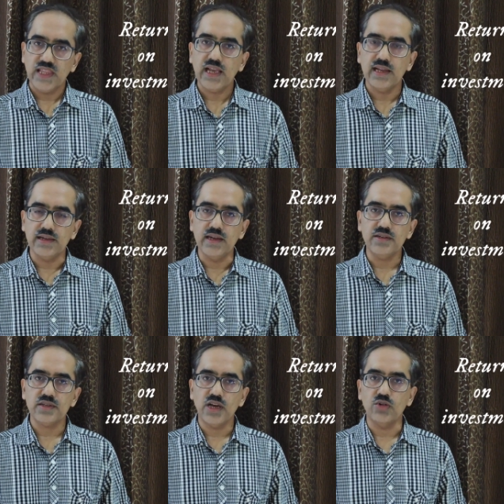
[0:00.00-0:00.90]

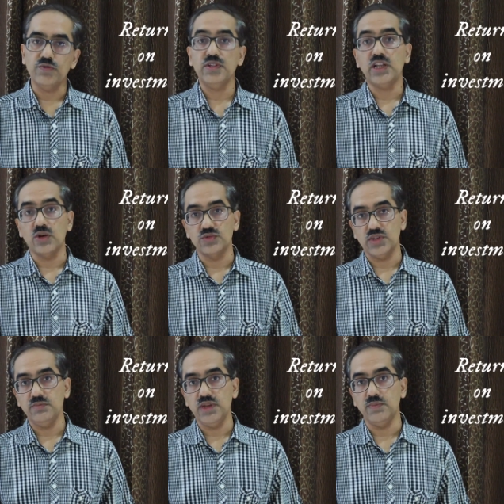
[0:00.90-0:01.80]
candidates out of
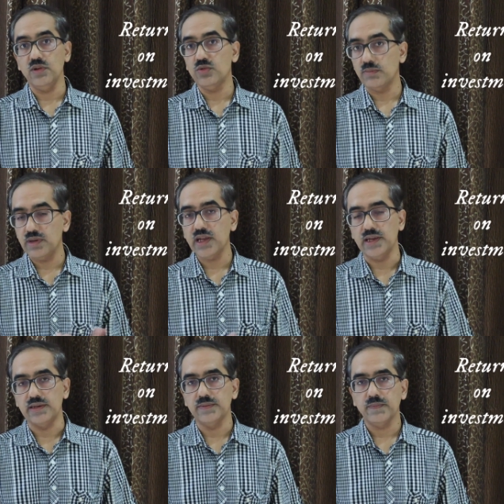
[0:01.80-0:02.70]
thousand people who
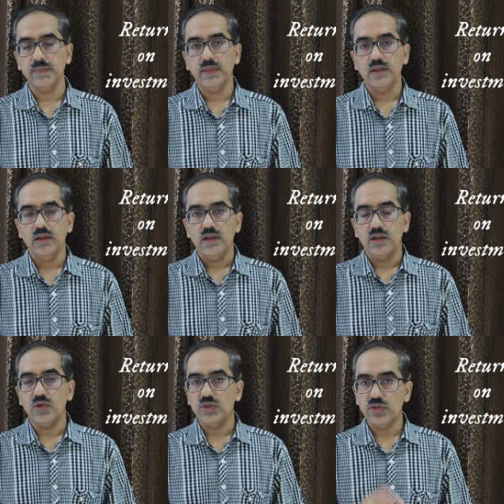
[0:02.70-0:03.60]
applied.
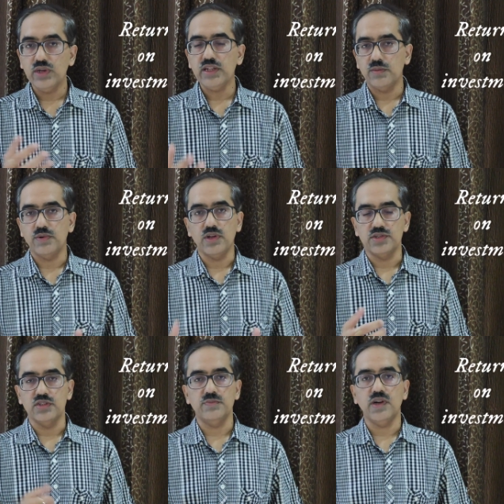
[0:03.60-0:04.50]
Now, during that
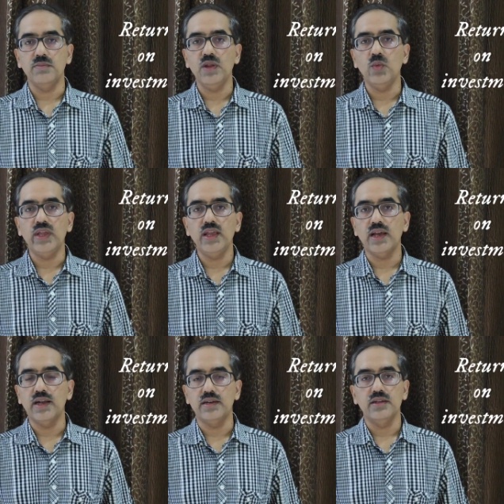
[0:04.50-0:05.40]
process, probably we
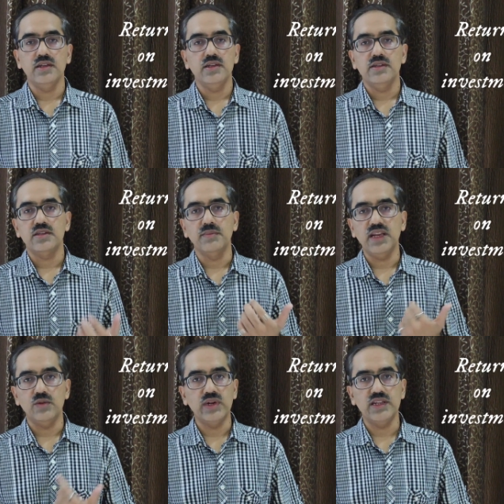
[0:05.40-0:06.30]
had some
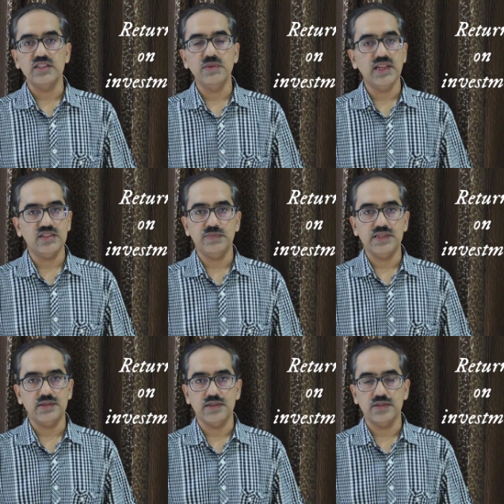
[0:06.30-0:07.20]
advertisement
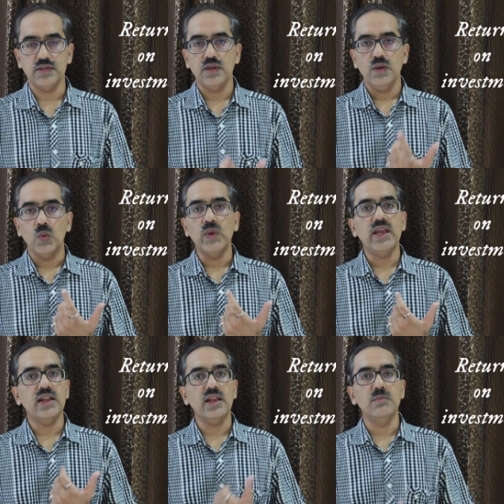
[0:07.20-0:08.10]
expenses, we
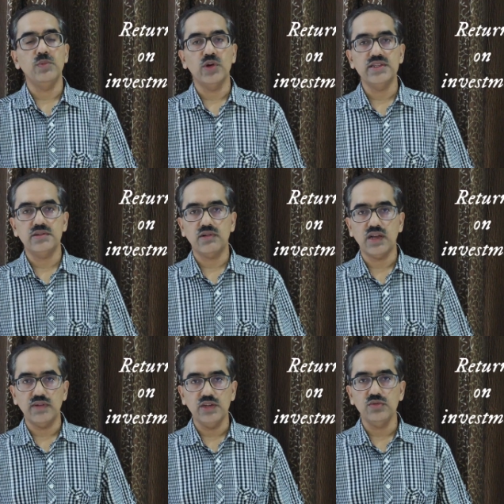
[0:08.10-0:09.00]
had our employees
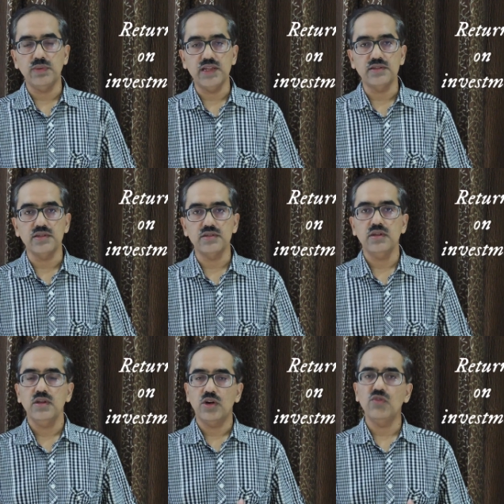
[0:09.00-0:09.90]
traveling to
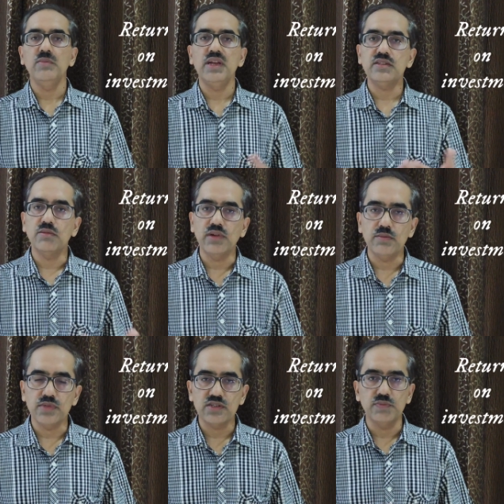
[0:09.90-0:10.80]
places, or we made some
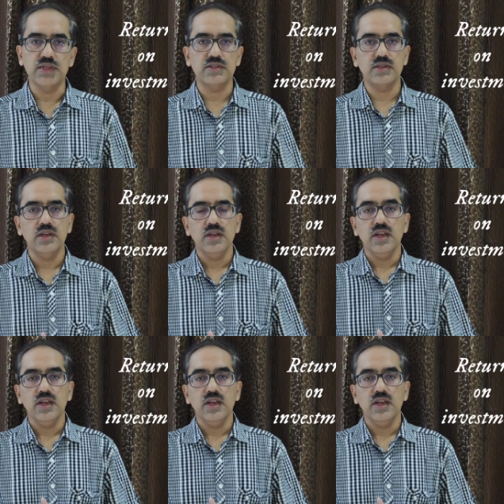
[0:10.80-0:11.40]
reimbursements.